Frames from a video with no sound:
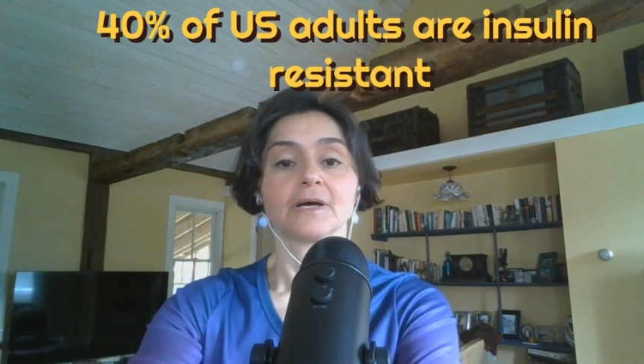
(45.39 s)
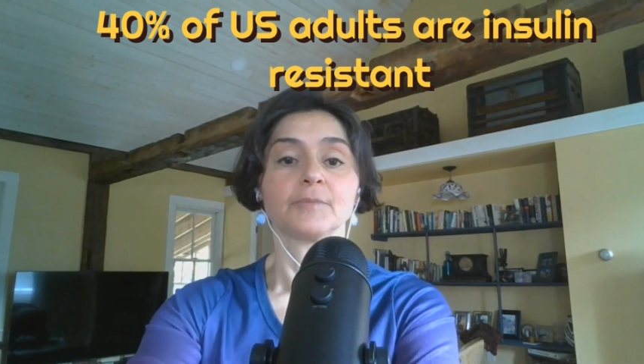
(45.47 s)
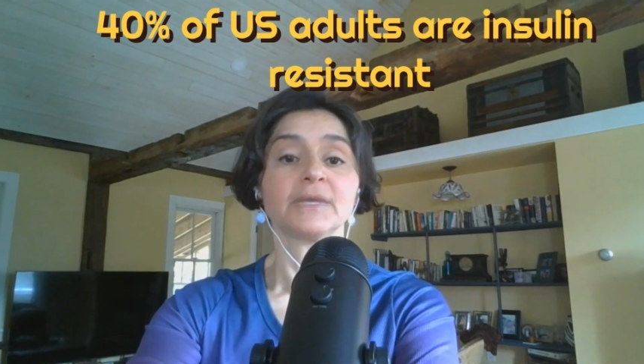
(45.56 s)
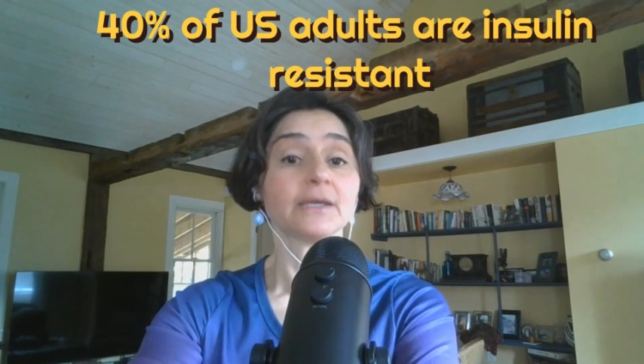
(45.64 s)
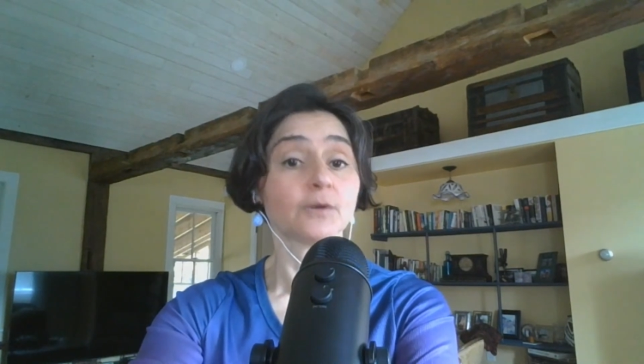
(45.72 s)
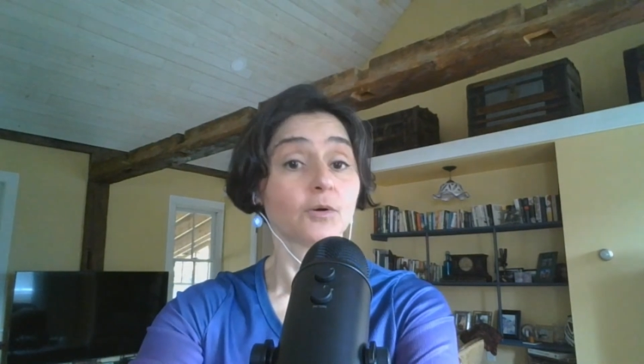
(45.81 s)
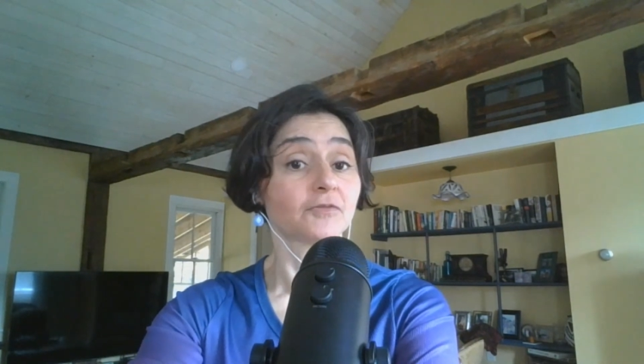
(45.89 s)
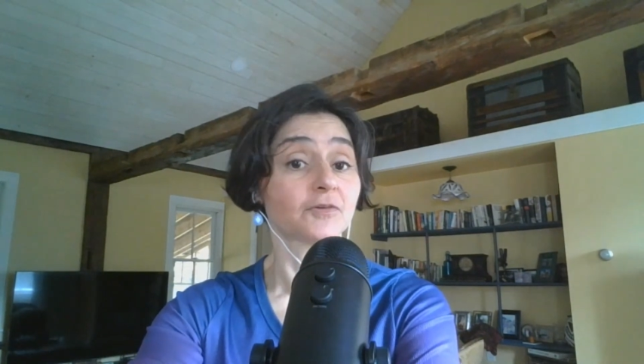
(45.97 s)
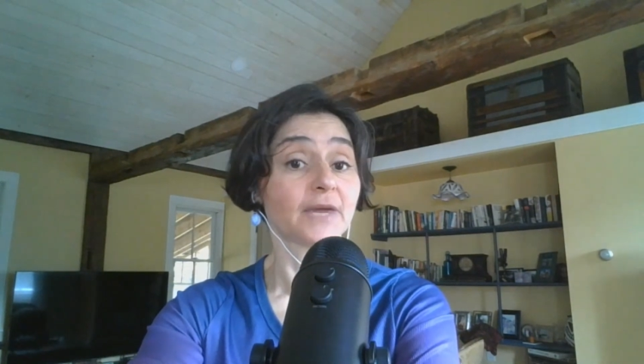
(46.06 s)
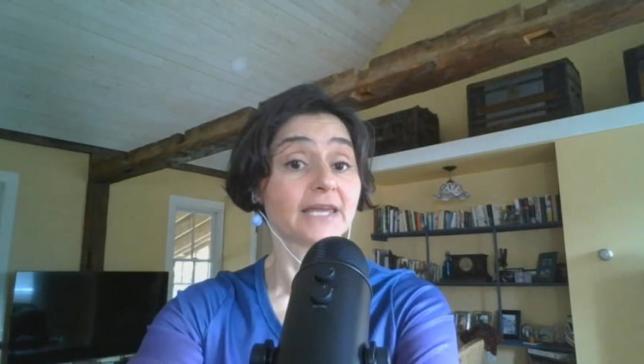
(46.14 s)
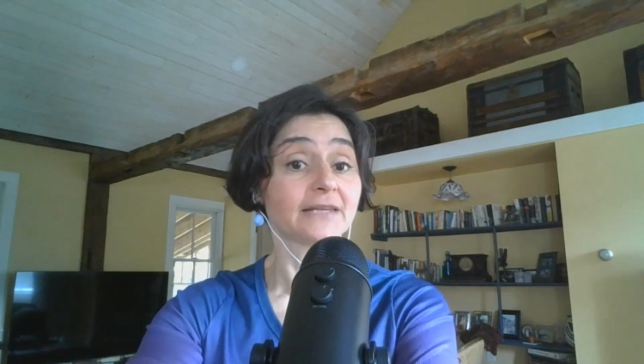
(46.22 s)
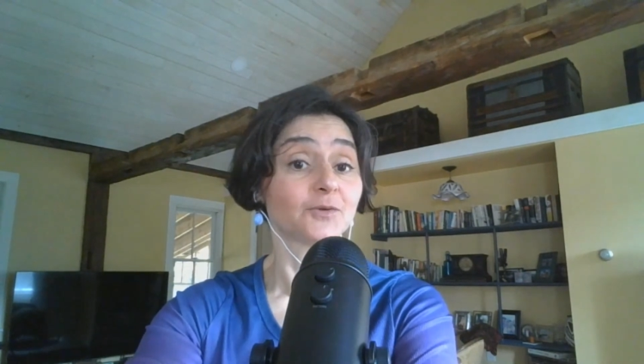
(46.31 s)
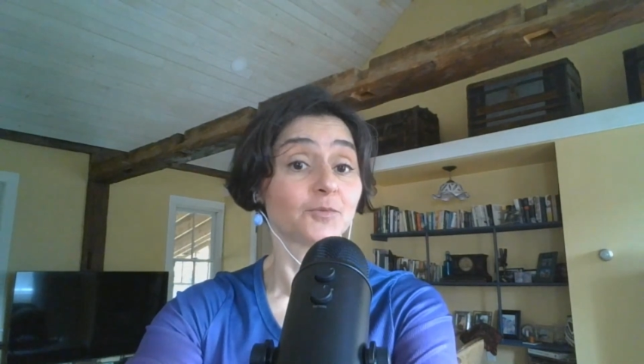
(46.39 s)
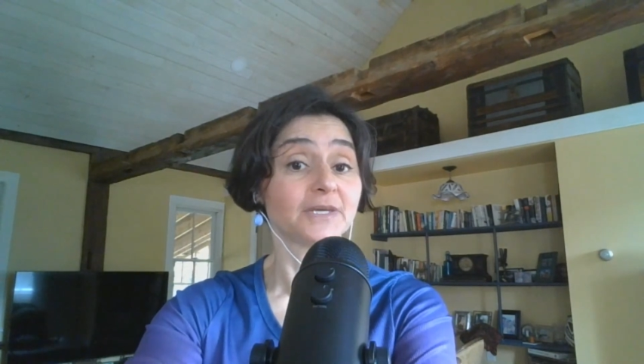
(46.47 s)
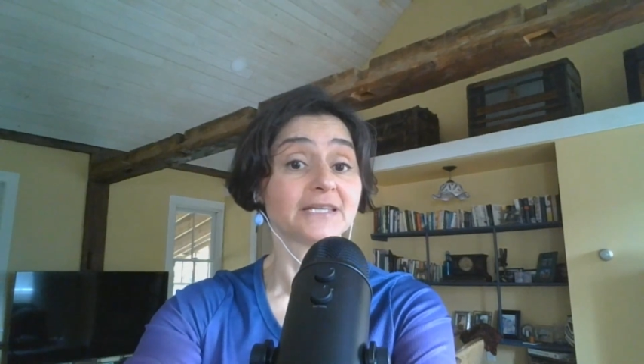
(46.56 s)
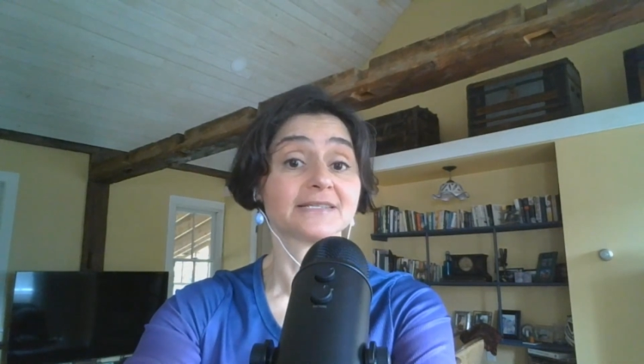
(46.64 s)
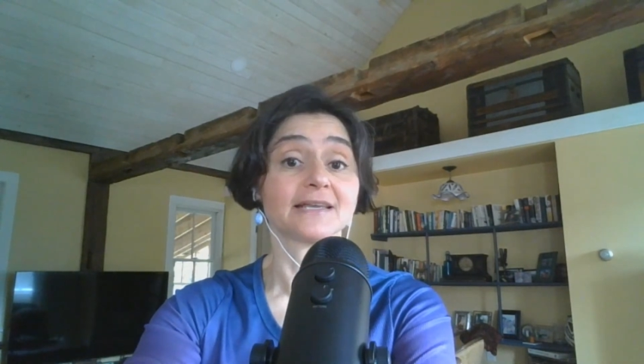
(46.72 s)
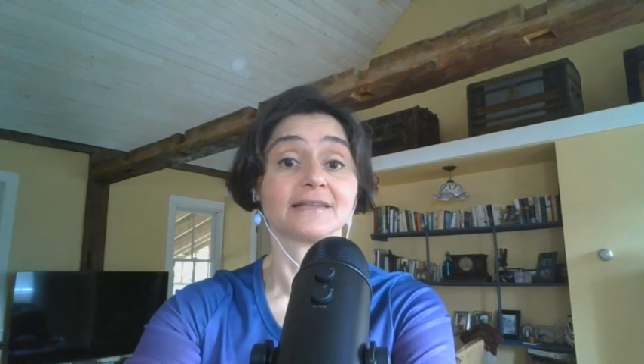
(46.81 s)
being overweight and
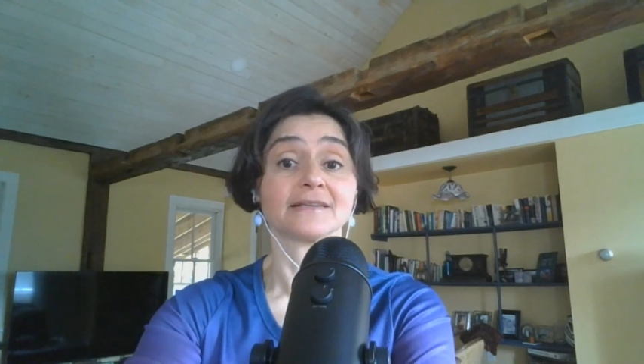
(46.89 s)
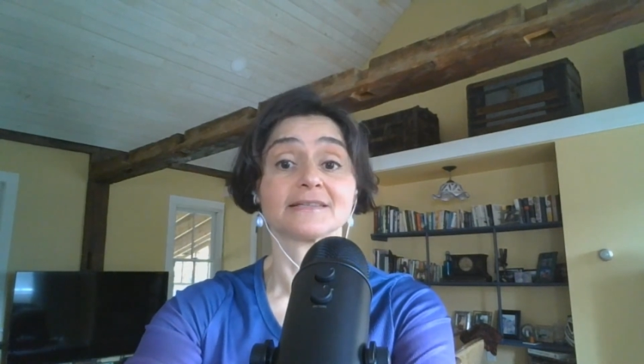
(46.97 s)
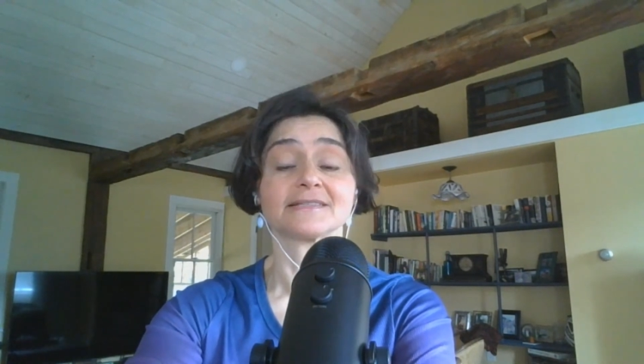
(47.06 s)
obese and the